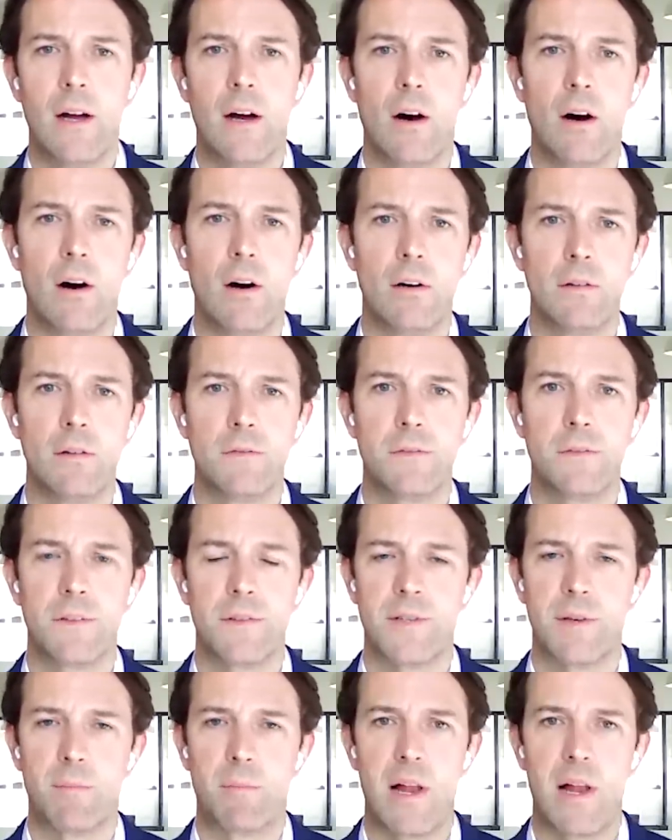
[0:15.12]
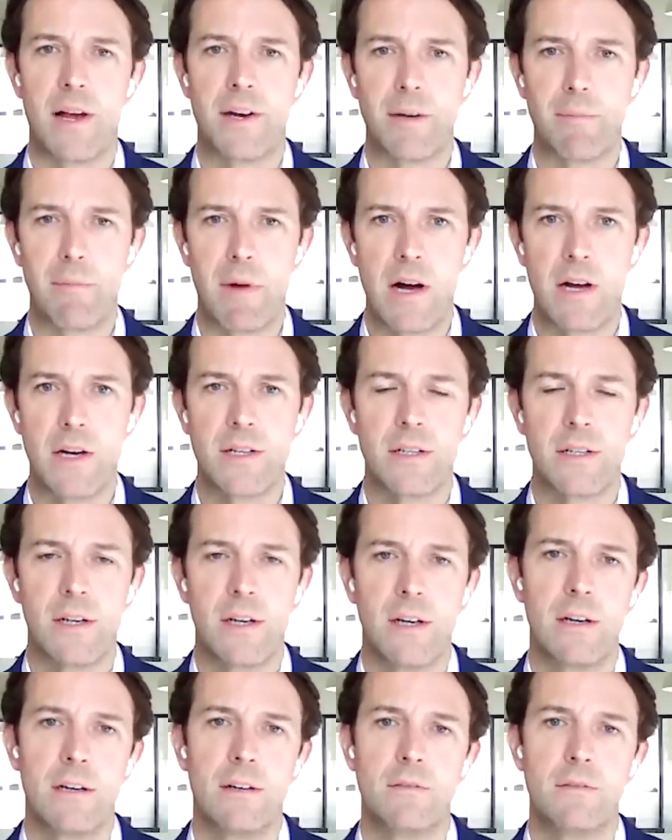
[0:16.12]
of supply and demand
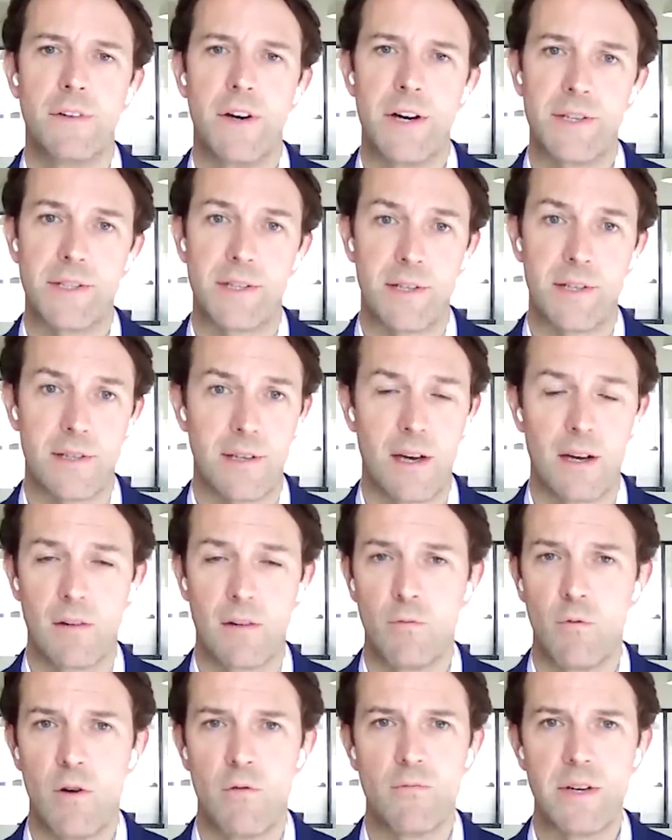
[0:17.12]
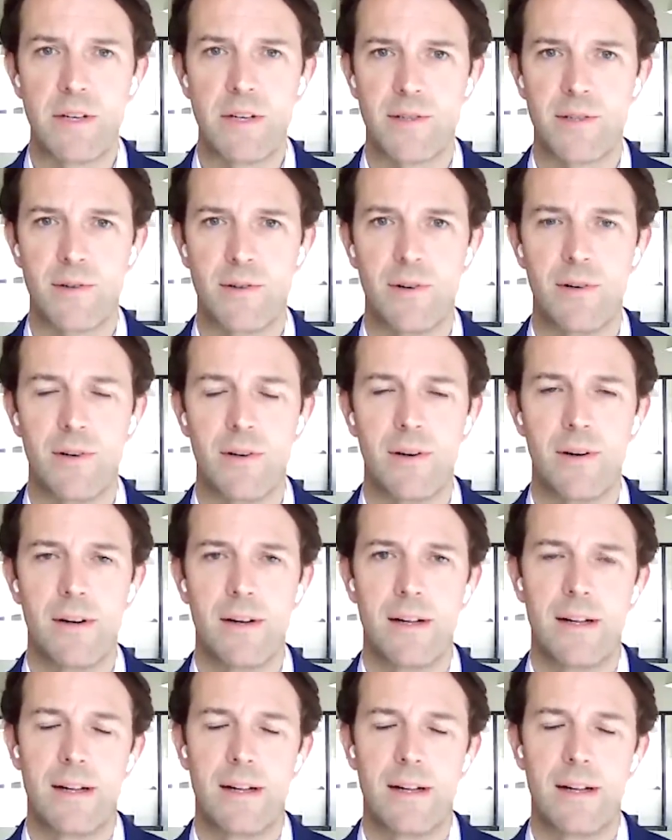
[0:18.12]
versus kind of what we saw